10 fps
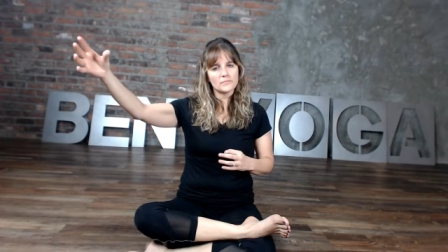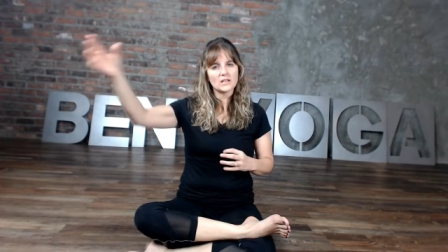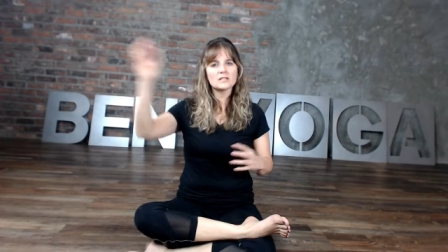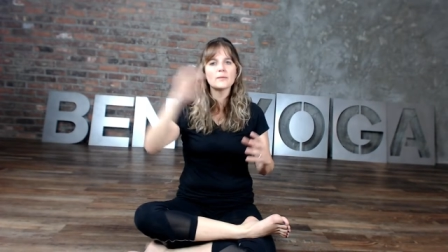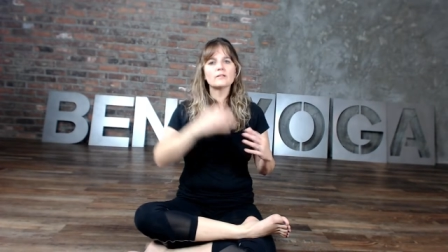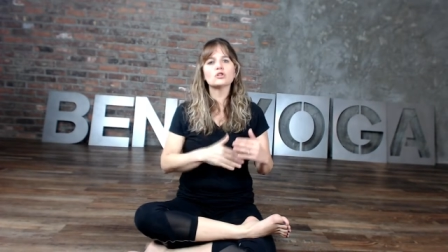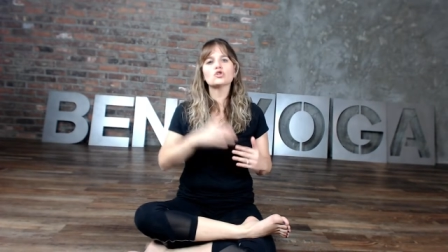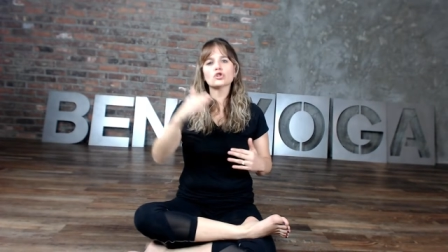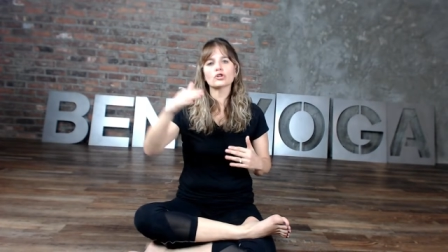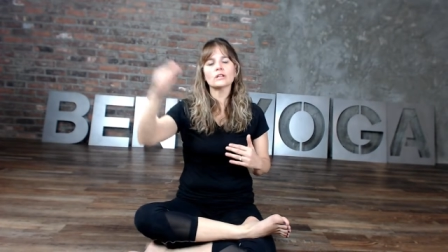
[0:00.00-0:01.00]
It's about the
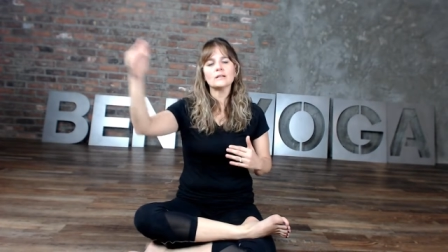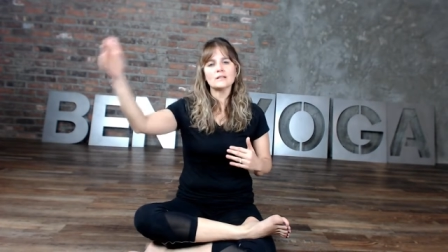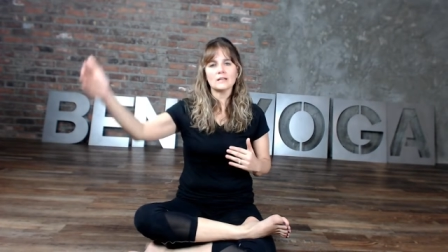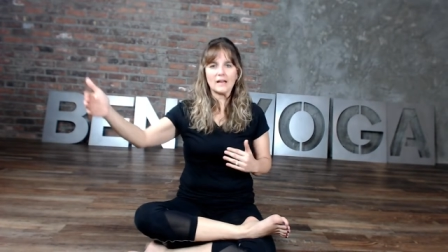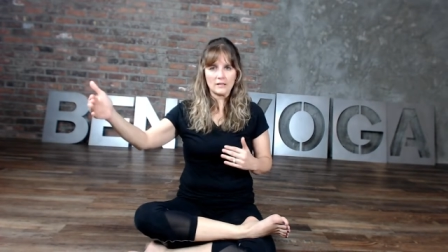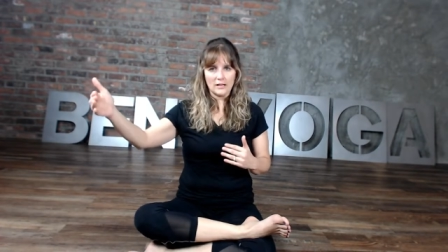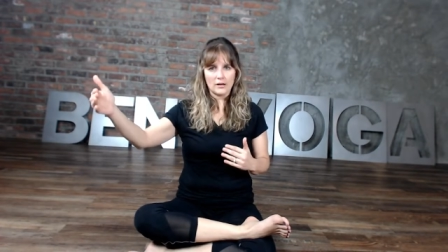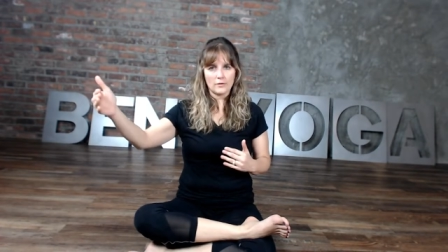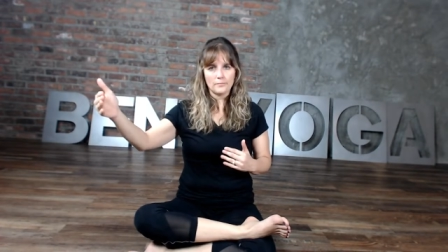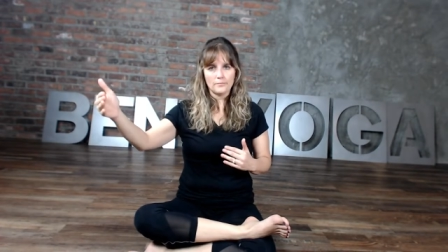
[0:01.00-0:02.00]
journey to get there.
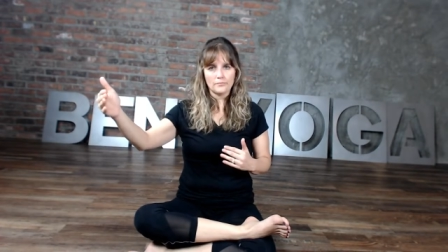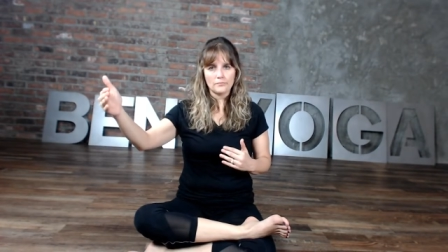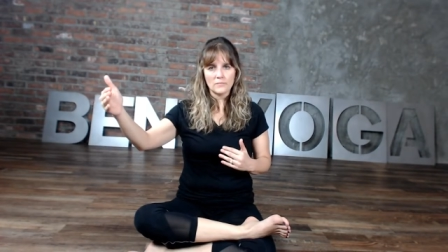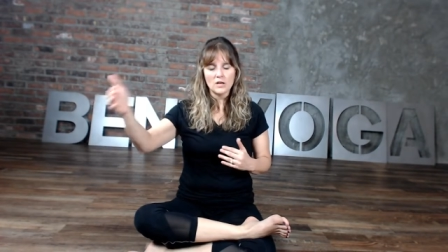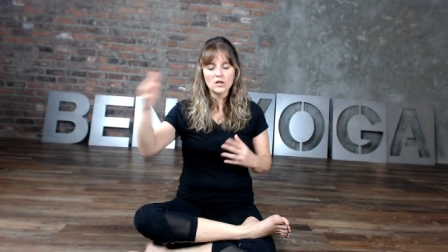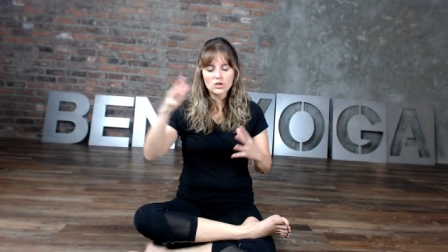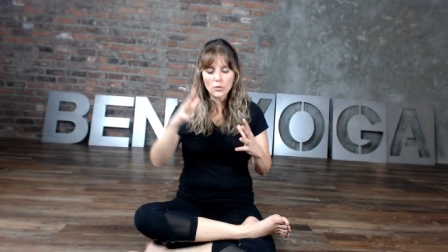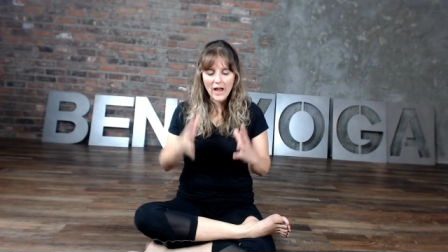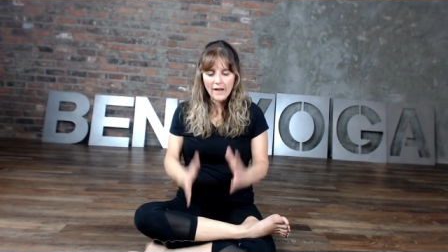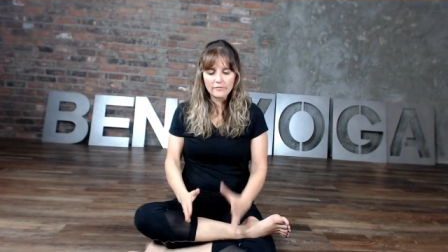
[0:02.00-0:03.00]

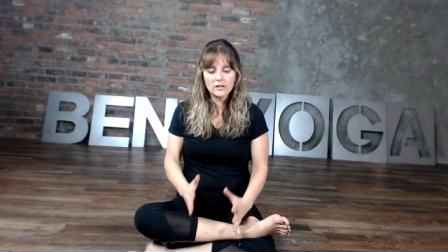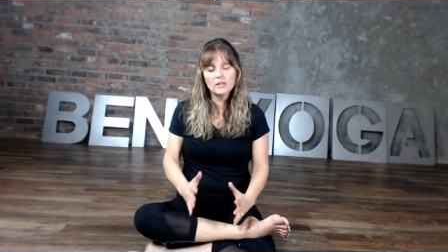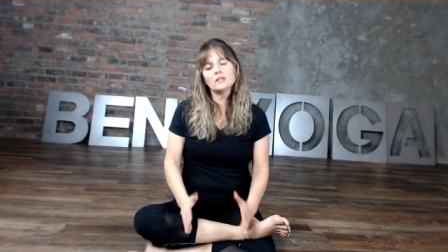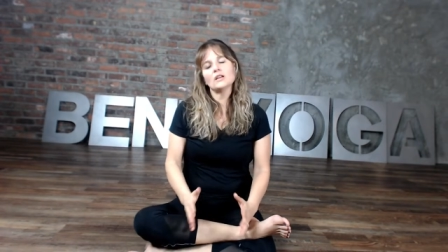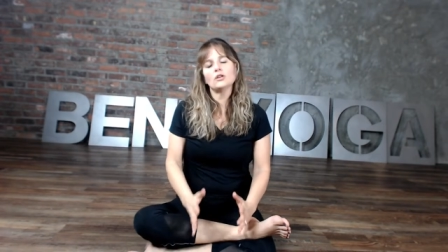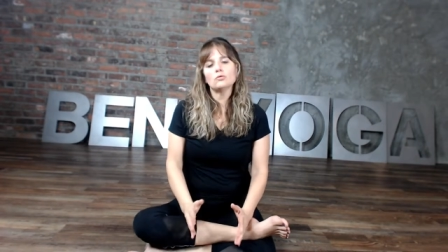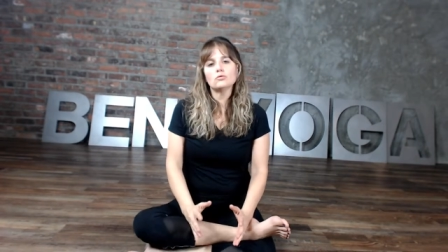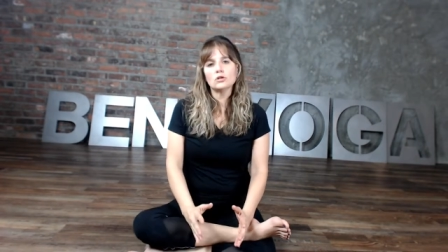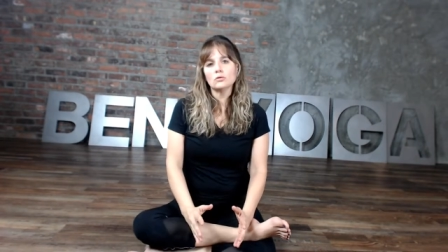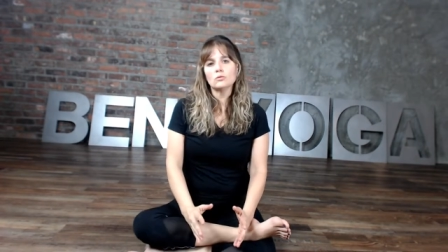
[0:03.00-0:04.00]
So everything that you
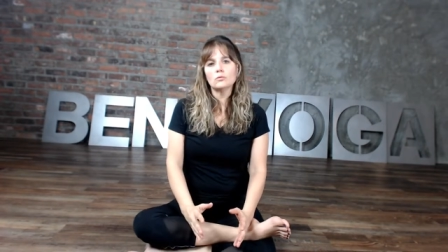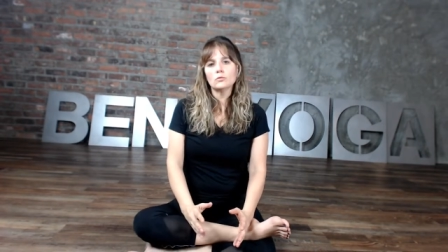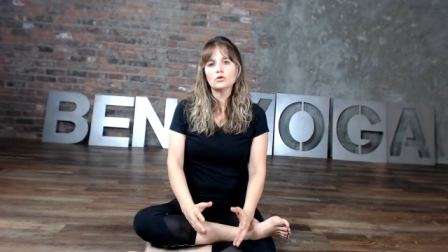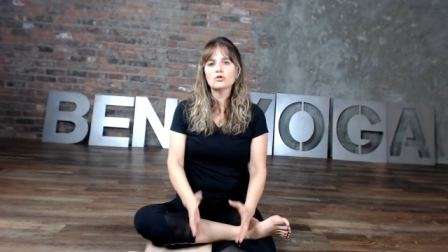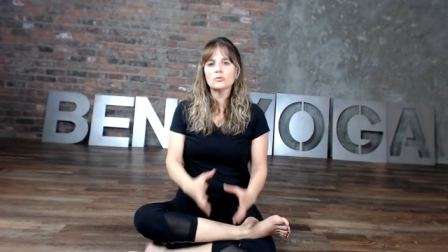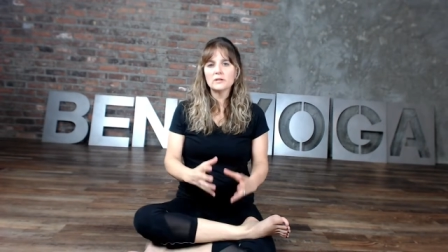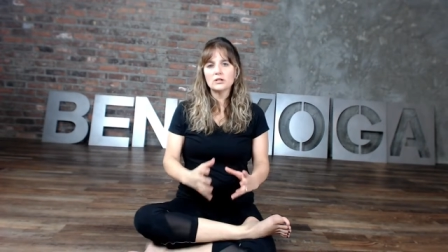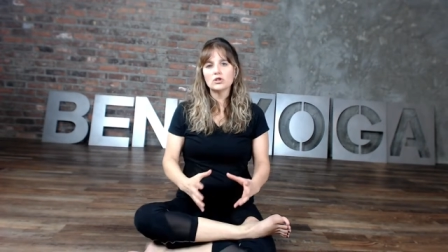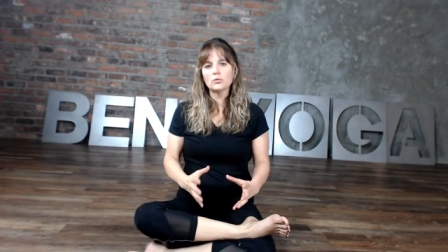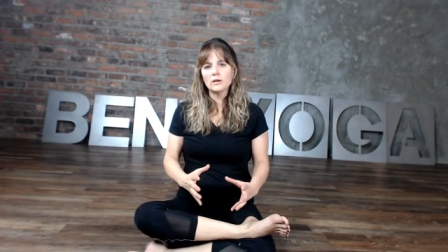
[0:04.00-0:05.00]
do, you should
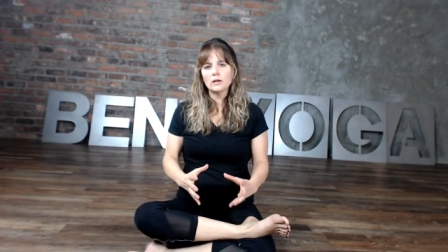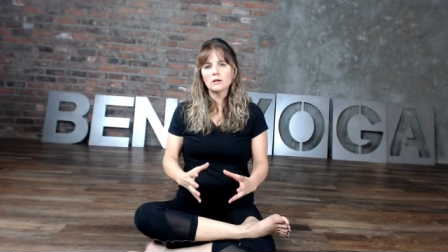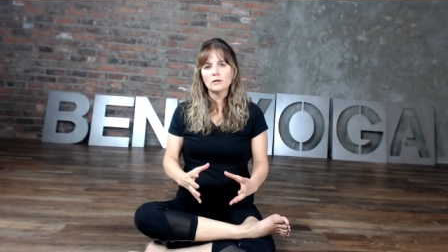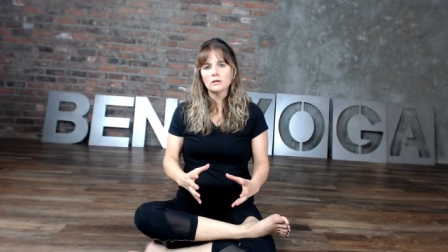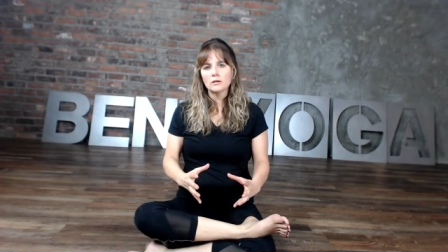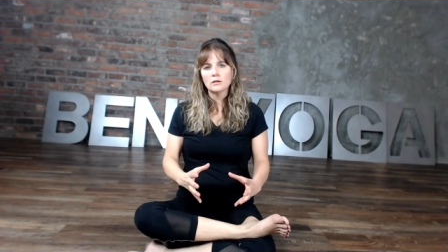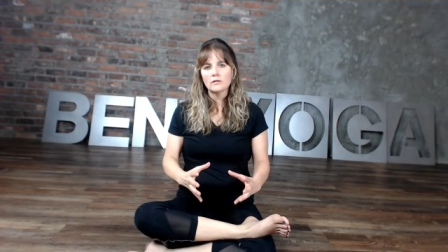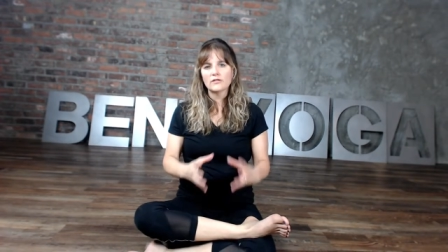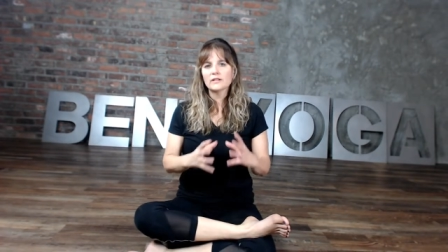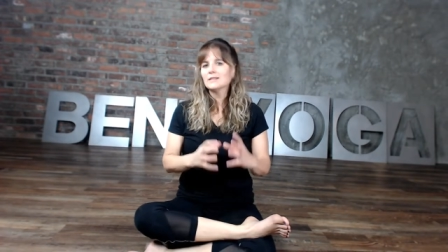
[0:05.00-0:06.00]
be doing
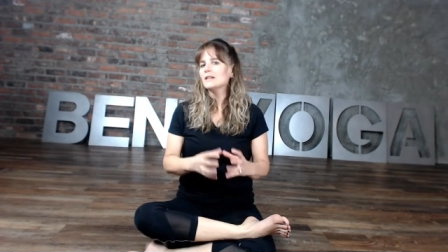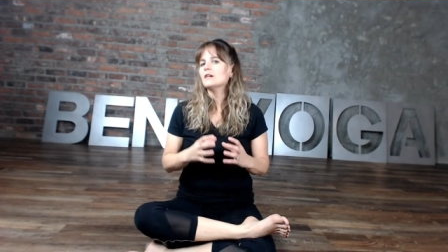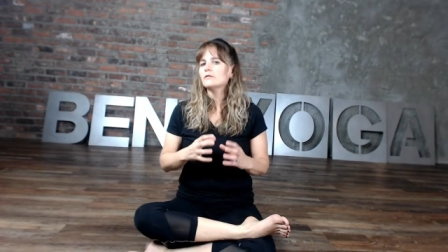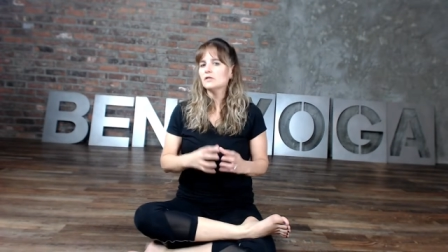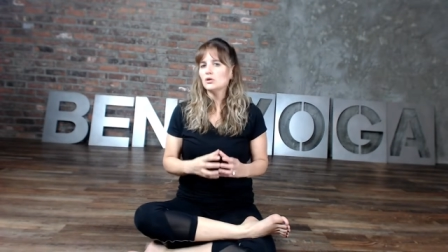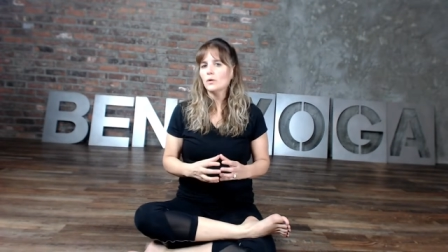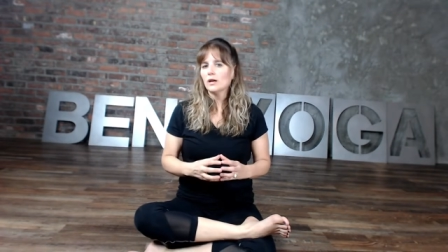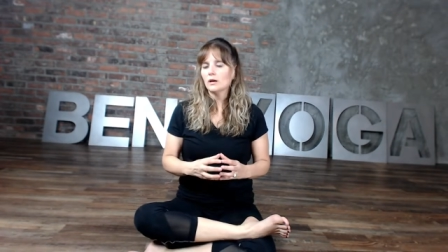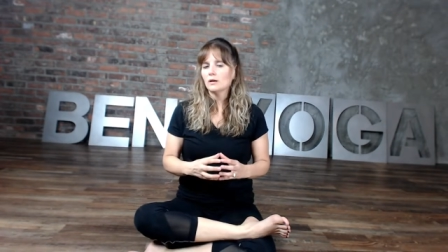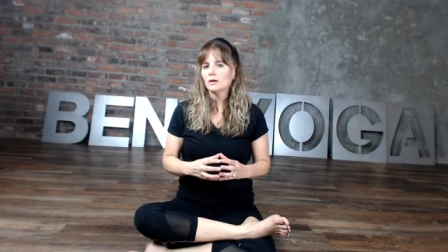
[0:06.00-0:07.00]
for the sake of
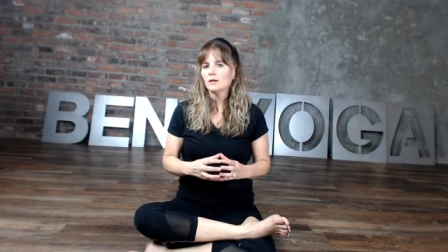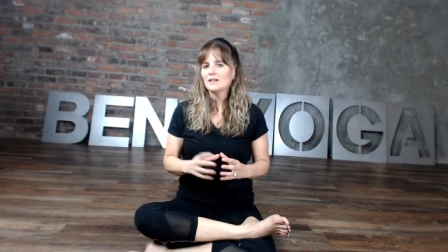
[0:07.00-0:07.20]
doing,